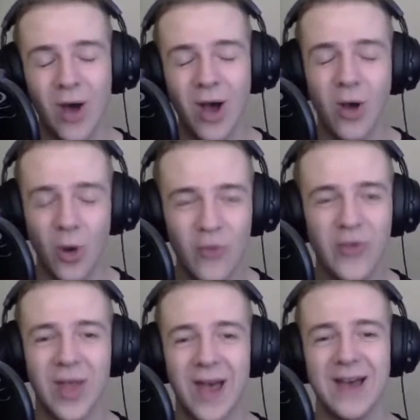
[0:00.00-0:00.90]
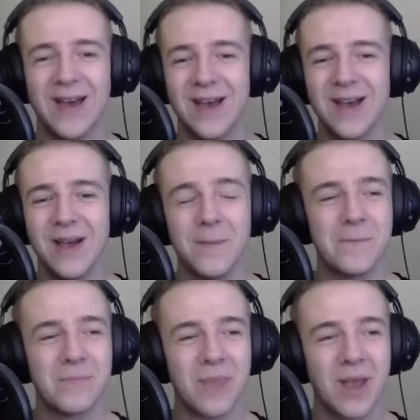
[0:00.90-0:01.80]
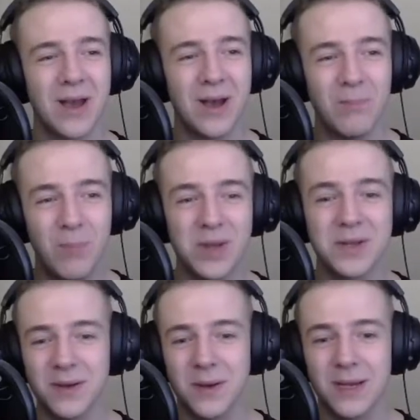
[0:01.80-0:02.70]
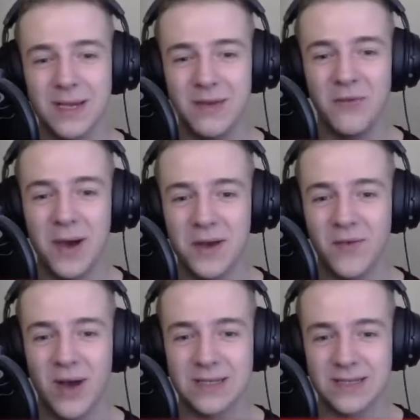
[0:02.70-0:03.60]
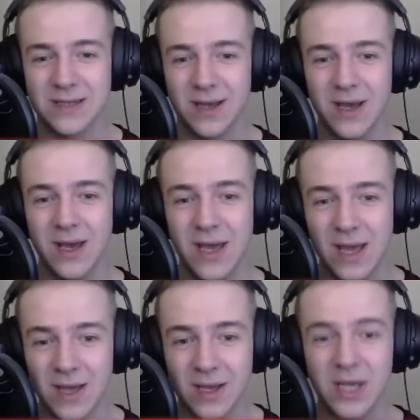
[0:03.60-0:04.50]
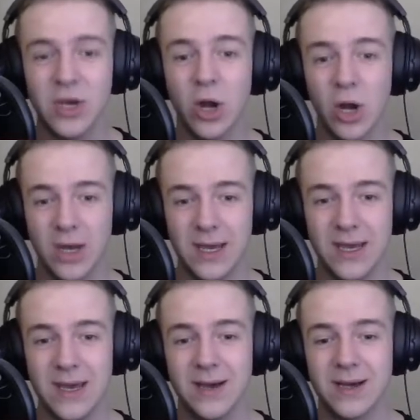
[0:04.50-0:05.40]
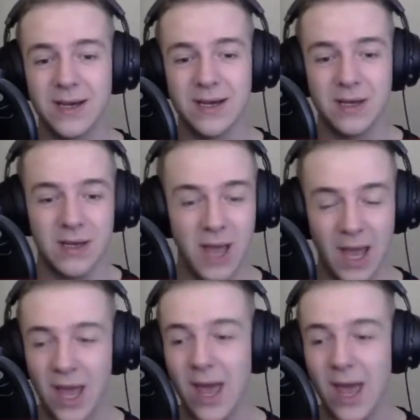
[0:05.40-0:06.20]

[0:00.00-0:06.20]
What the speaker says: Over there. But he fired fast. He got lucky. It